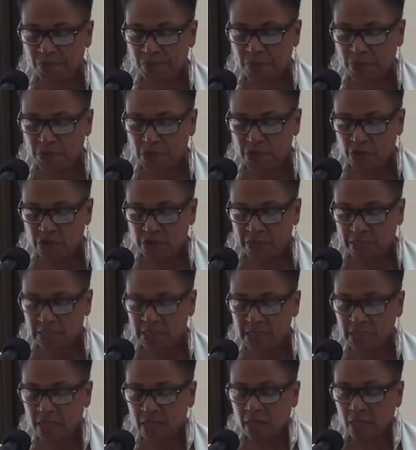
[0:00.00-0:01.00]

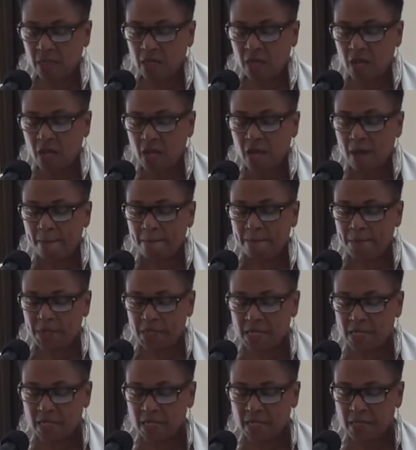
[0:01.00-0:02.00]
superiority,
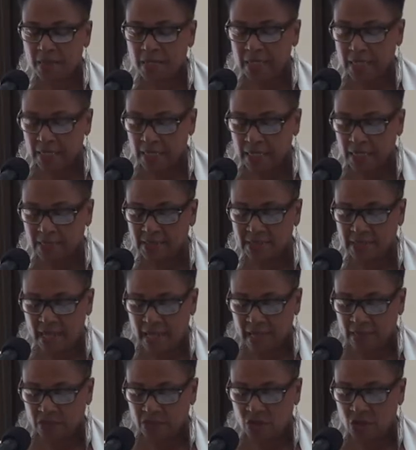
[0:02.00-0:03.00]
beginning a
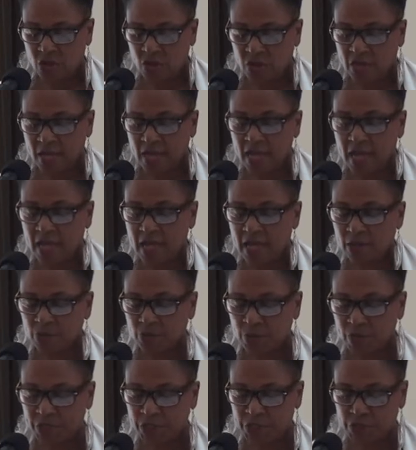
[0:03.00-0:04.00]
dialogue,
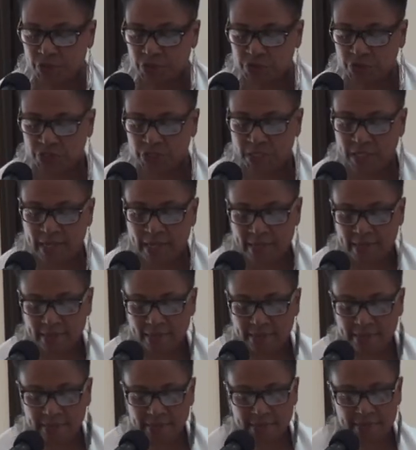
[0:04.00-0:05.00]
and racial
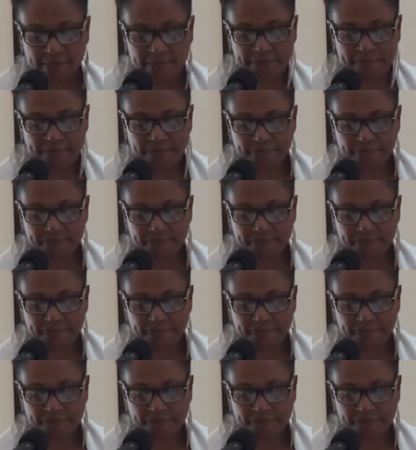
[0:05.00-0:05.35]
genetics.